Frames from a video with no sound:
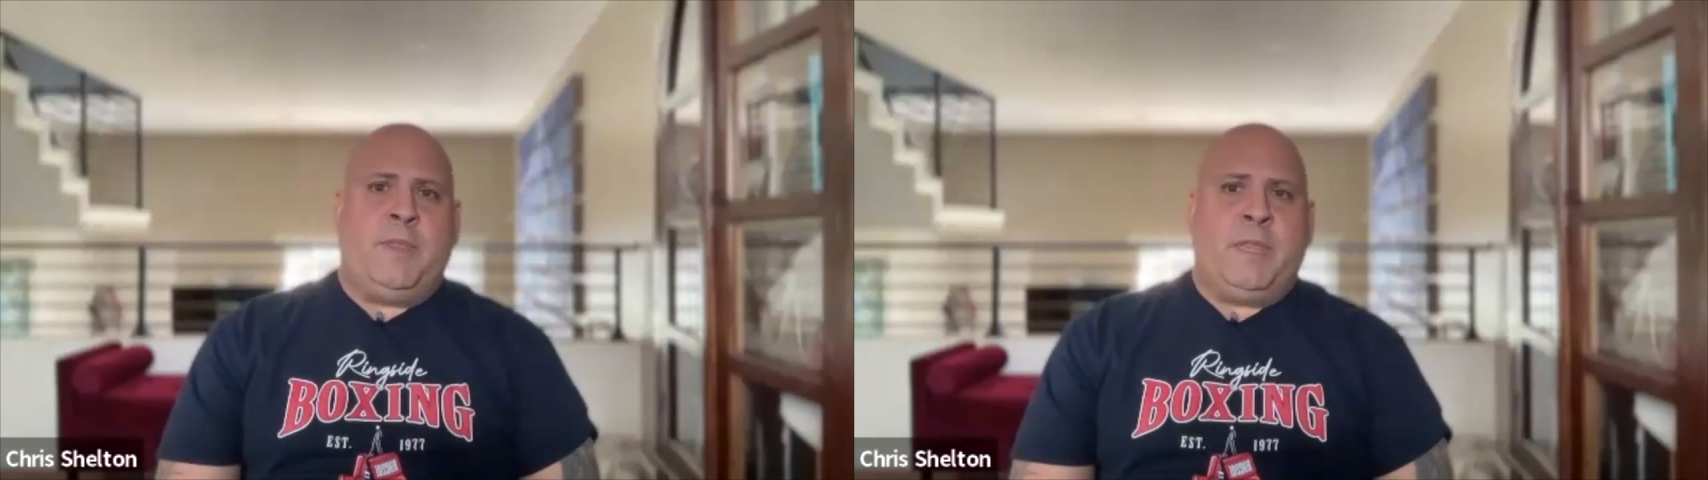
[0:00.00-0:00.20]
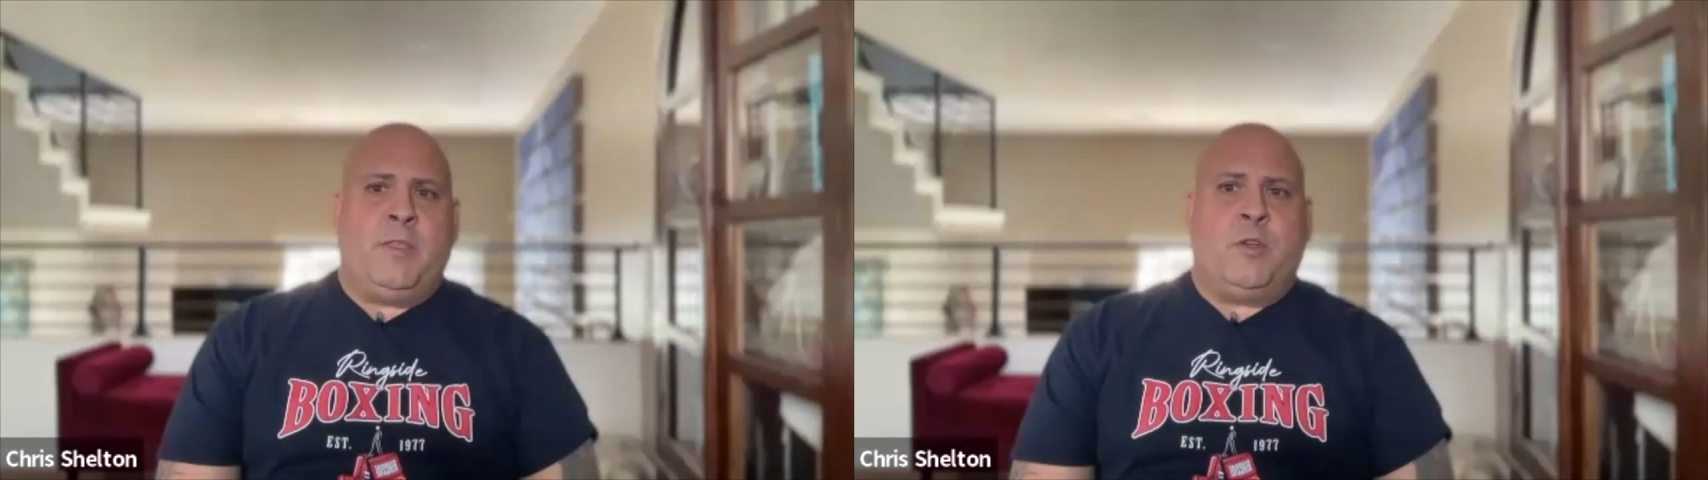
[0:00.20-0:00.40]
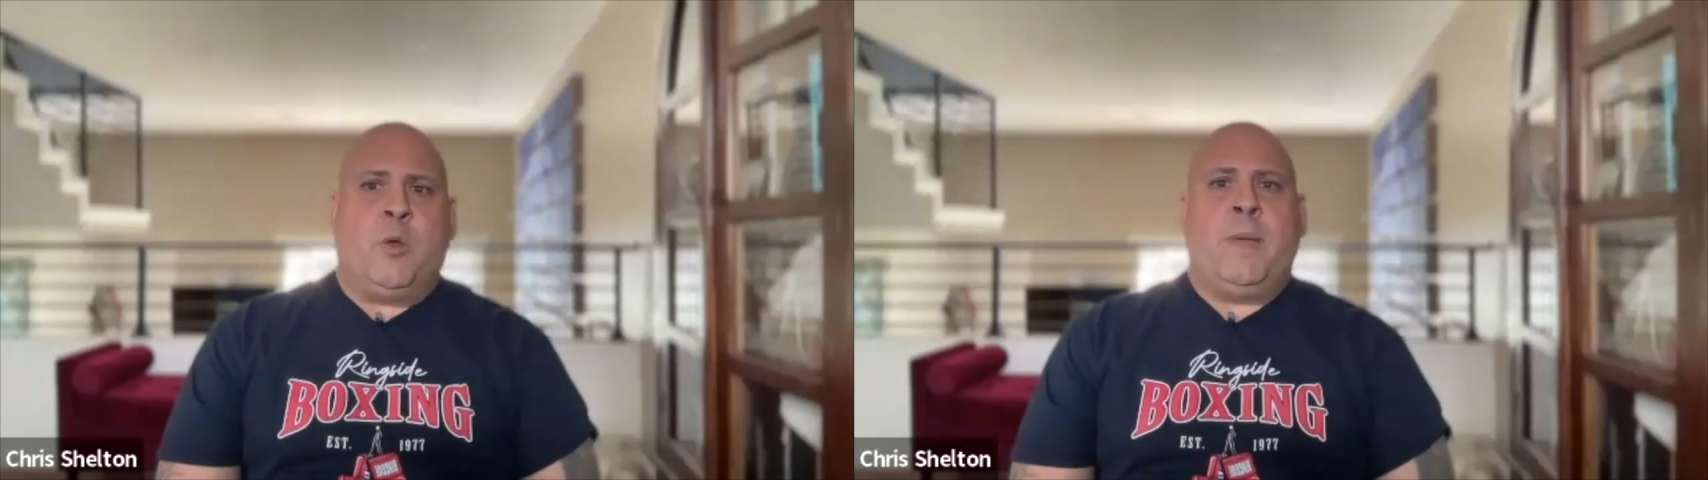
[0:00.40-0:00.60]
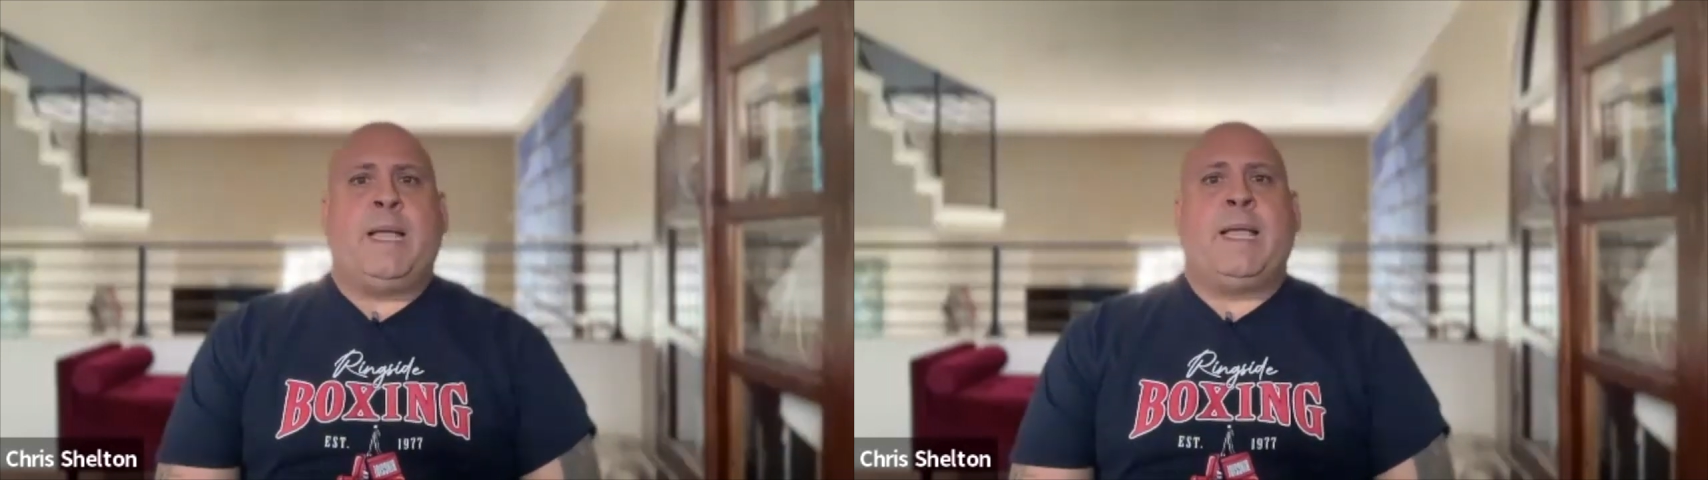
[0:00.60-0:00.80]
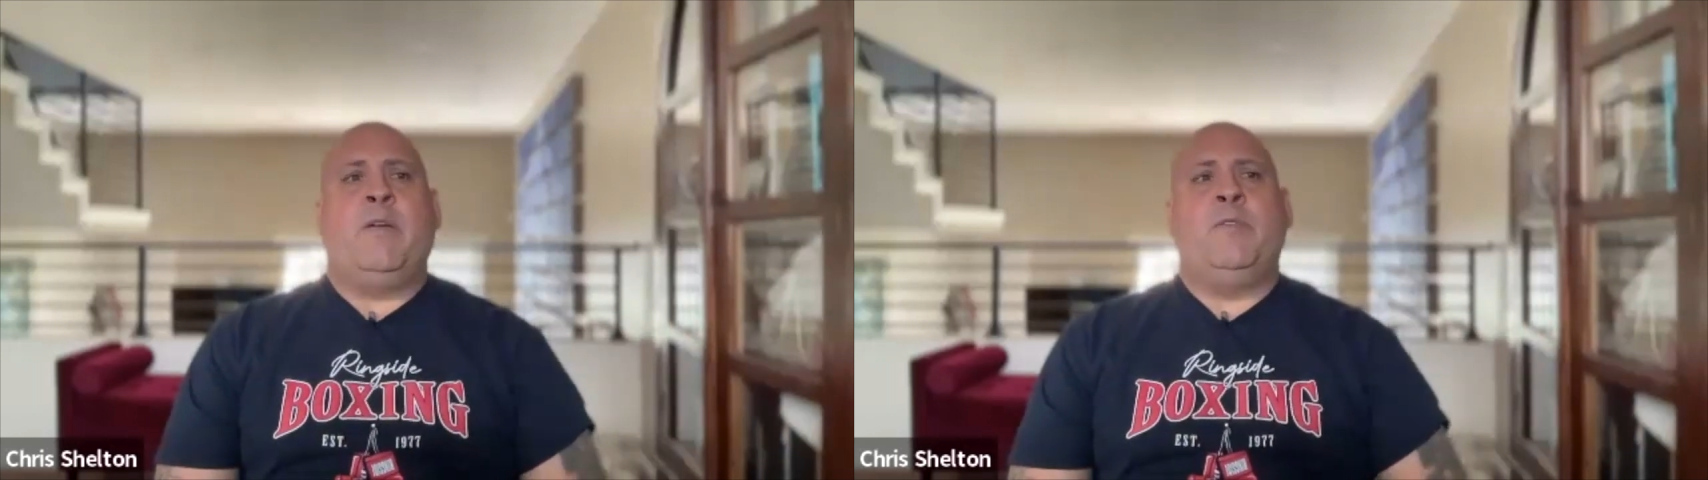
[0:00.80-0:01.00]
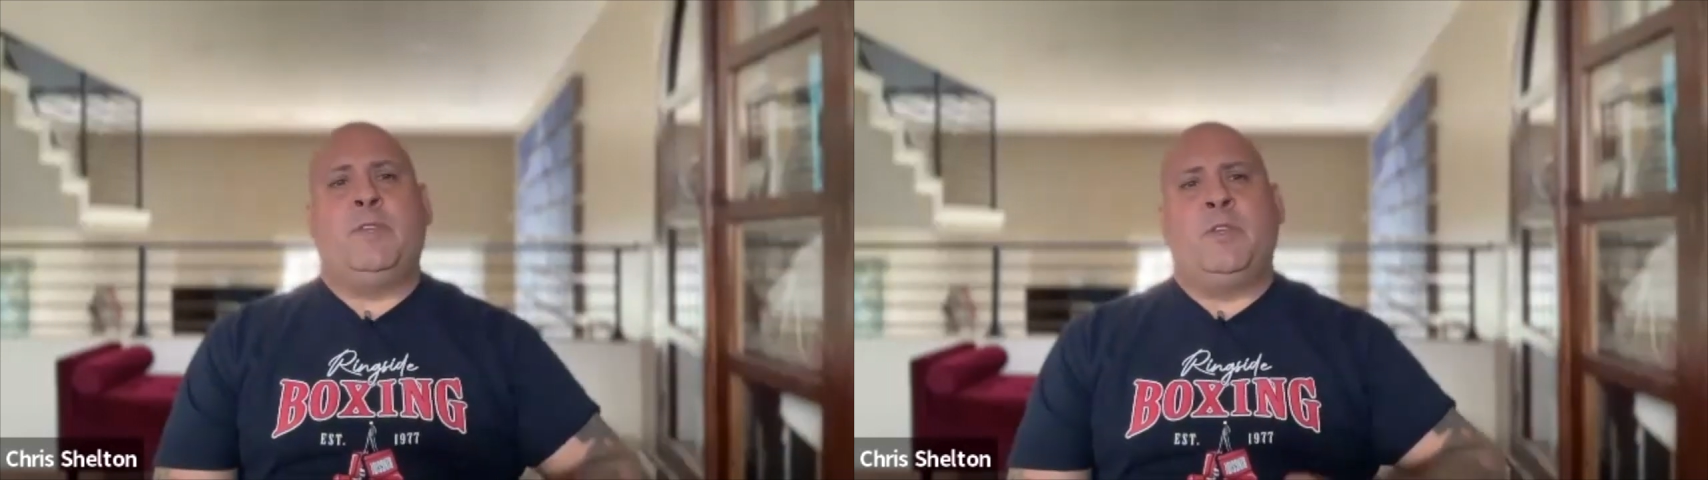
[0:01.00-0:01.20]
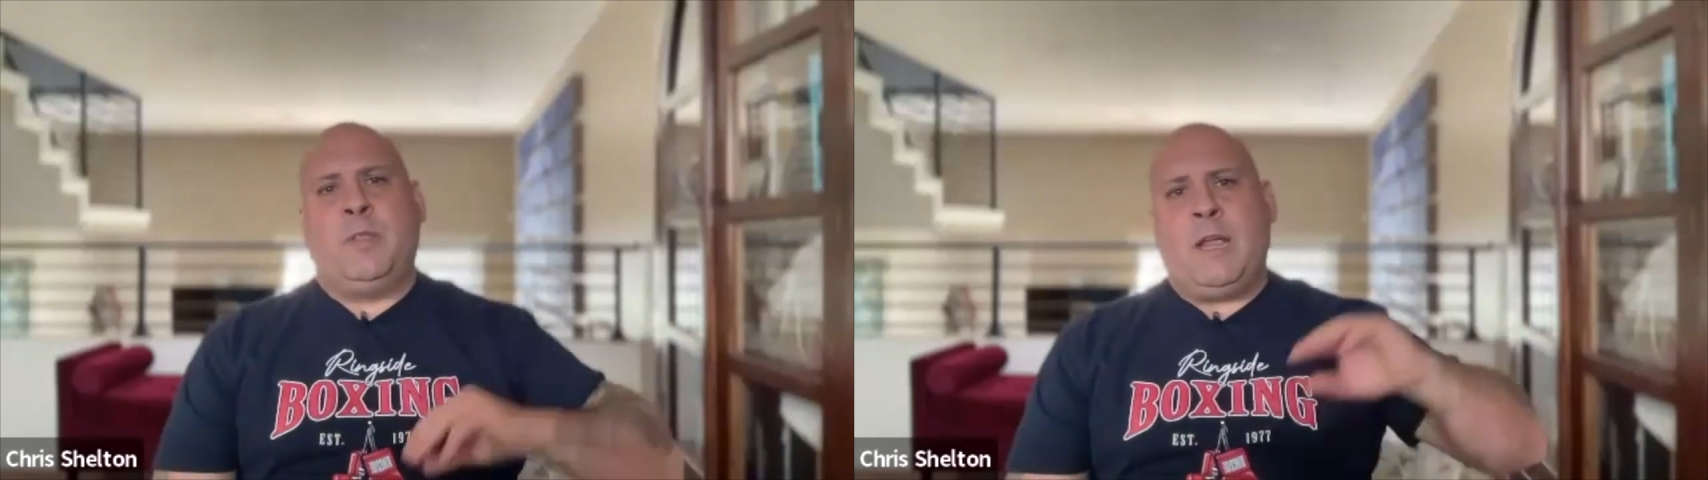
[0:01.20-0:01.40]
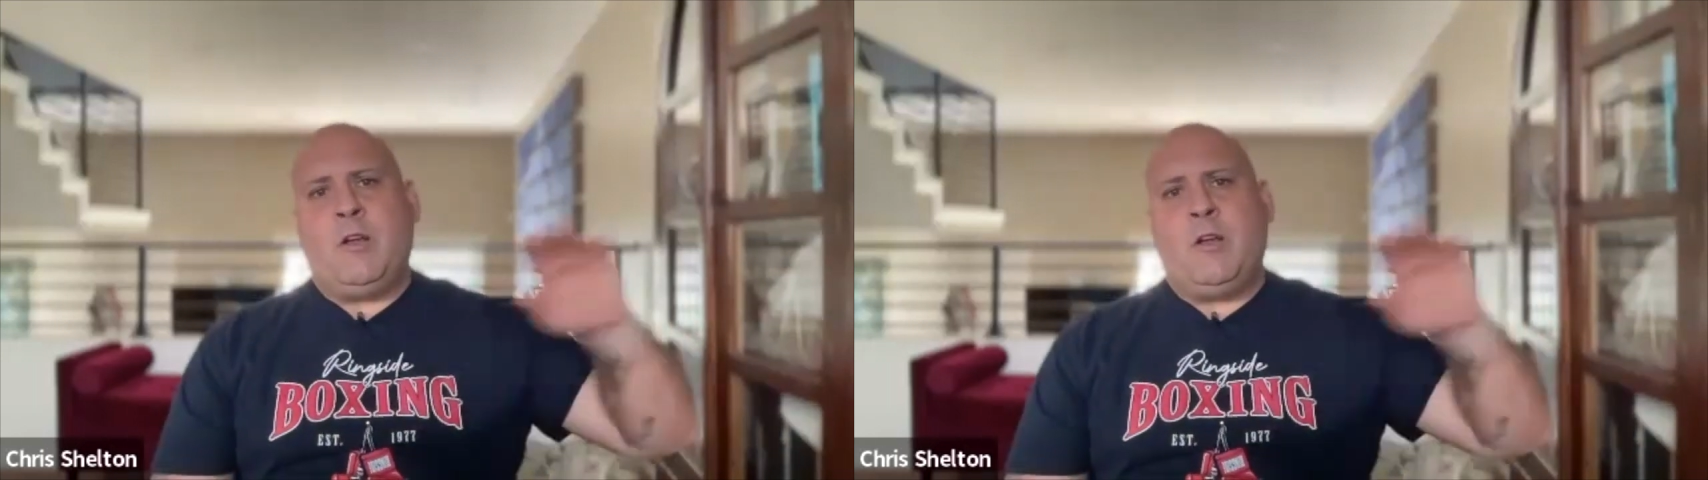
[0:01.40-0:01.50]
and then they'll go back out into their